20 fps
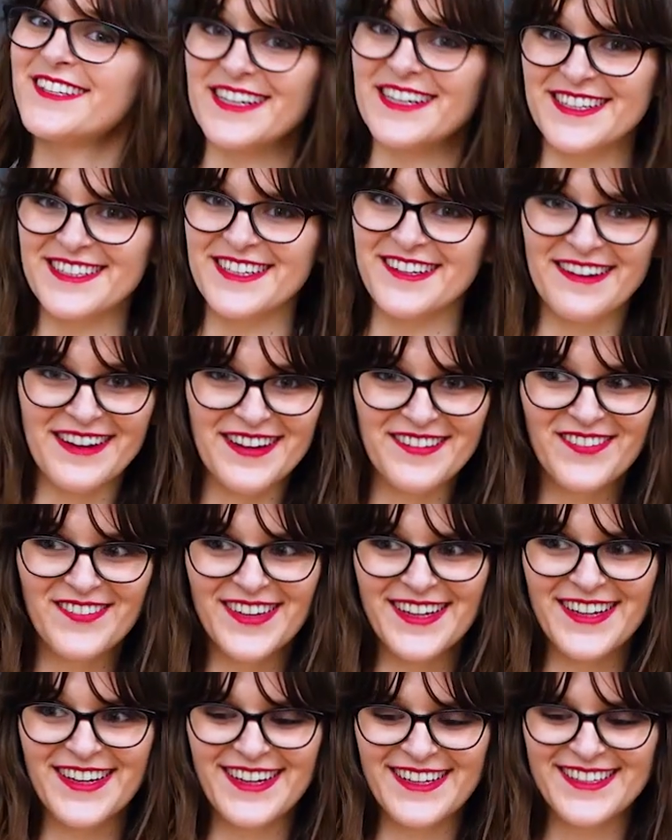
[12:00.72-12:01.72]
looking donut,
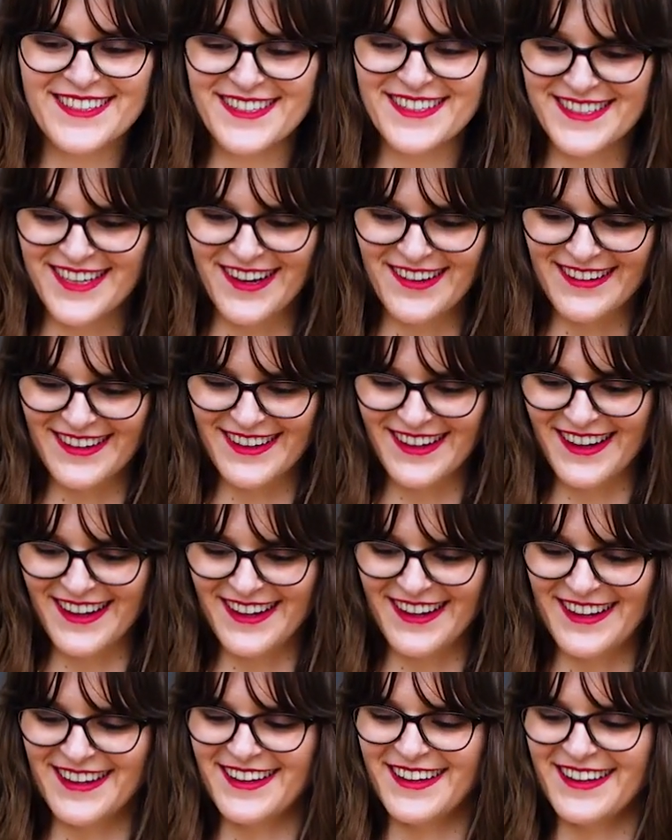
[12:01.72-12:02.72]
but it's a
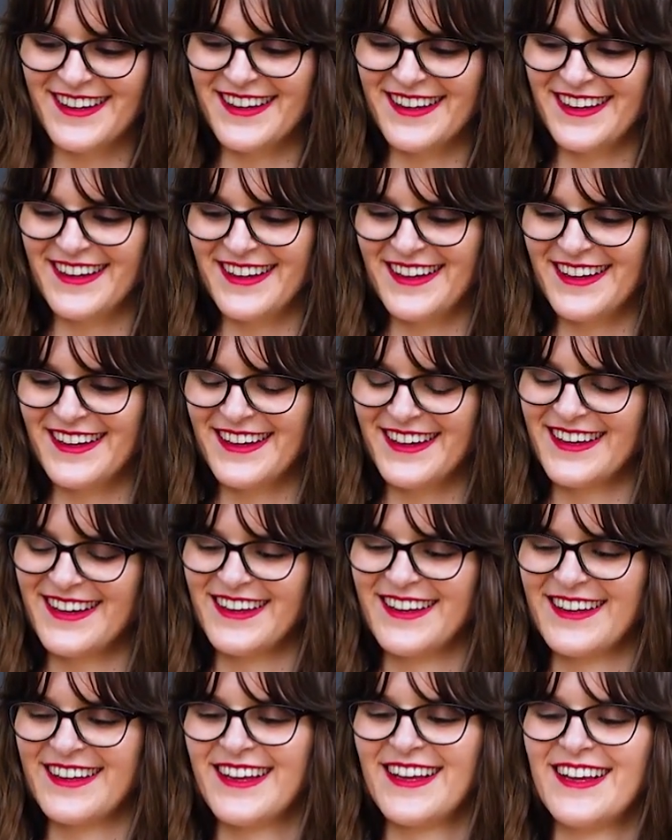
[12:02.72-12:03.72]
donut.
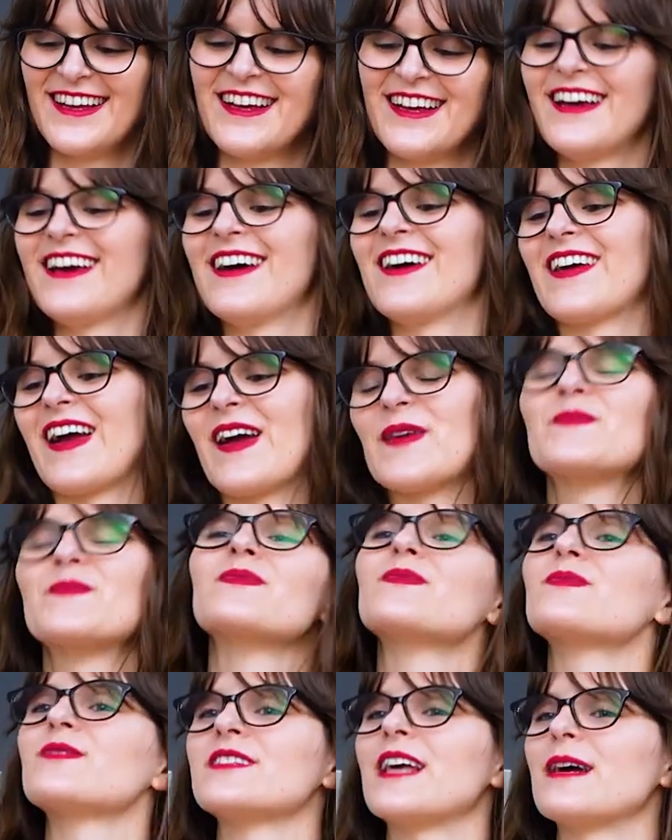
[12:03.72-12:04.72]
Okay,
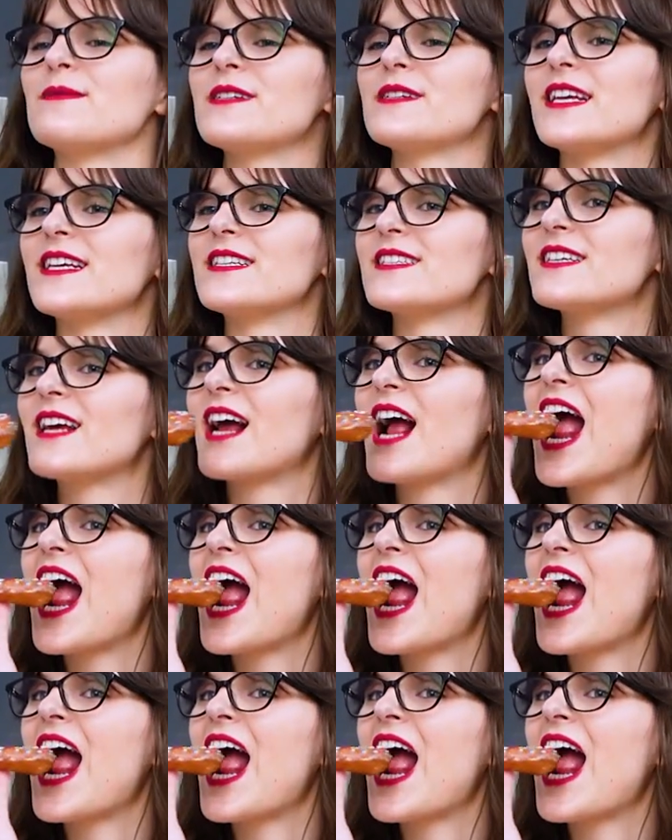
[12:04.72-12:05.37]
time to taste.